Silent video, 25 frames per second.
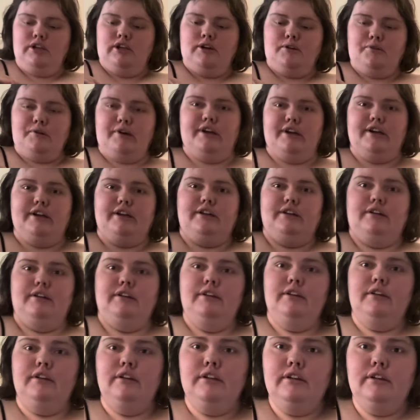where
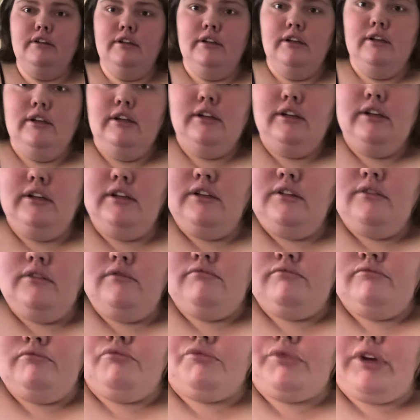
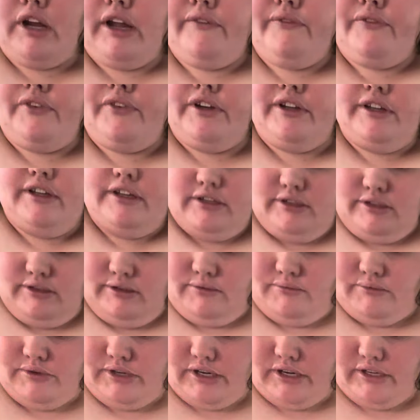right foot,
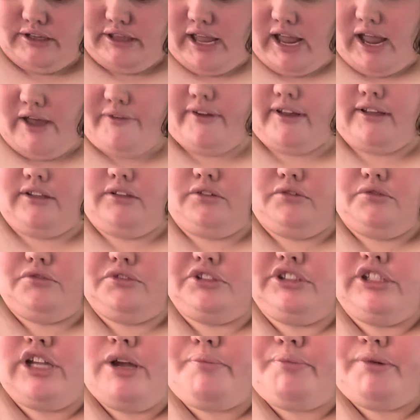where they have like a little
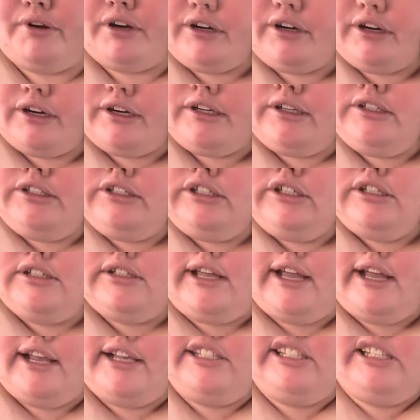zipper
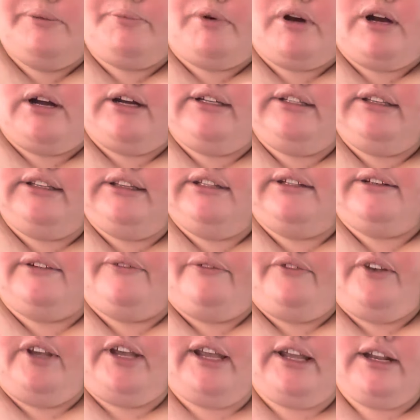to like zip on the
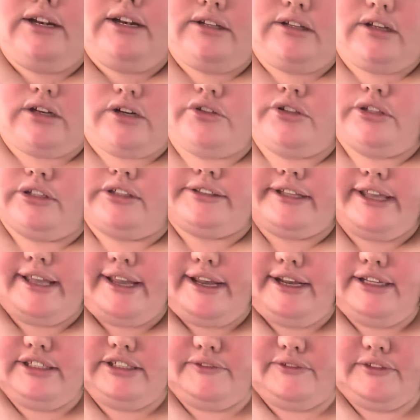feet or the
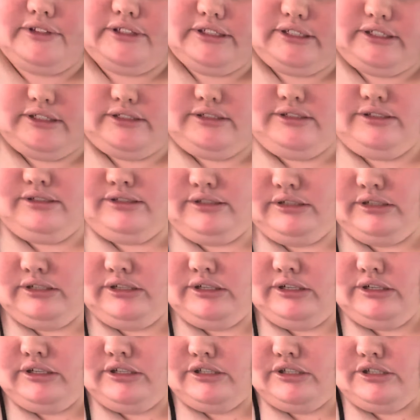legs of the
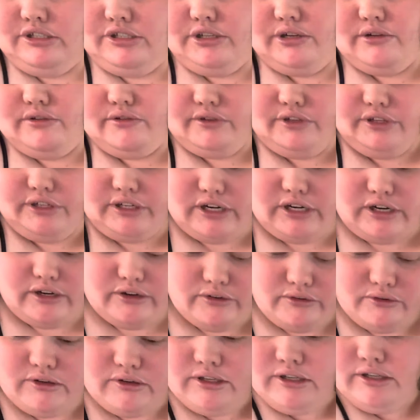suit, you
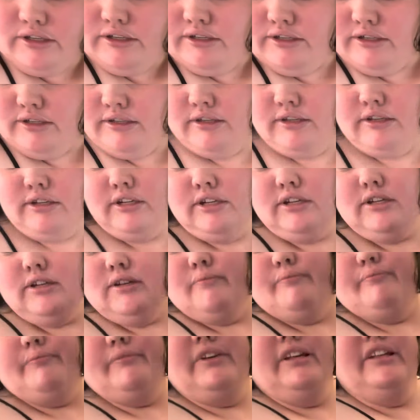know.
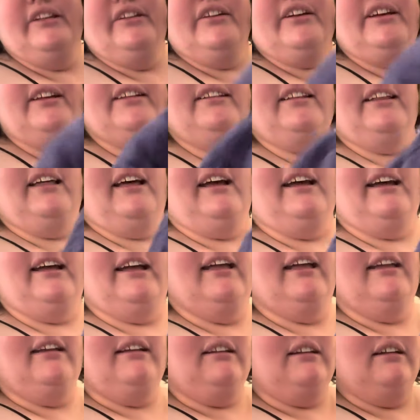Look at
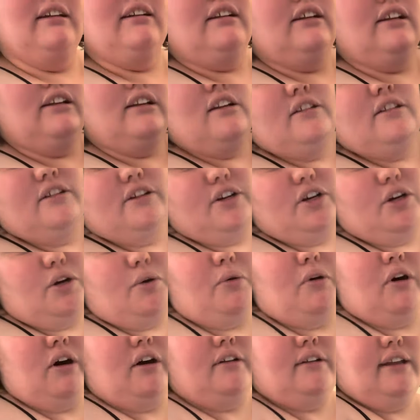that. Their
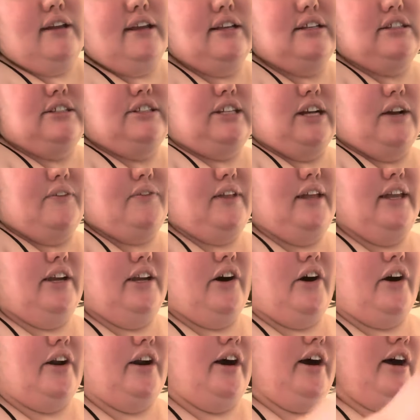quality has definitely
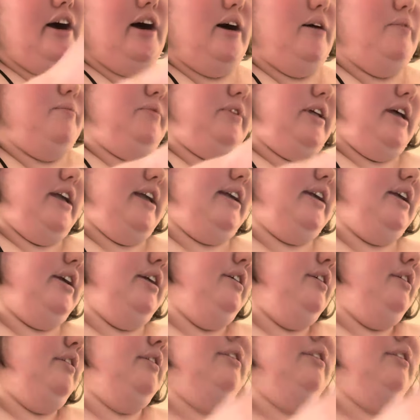gone up, like,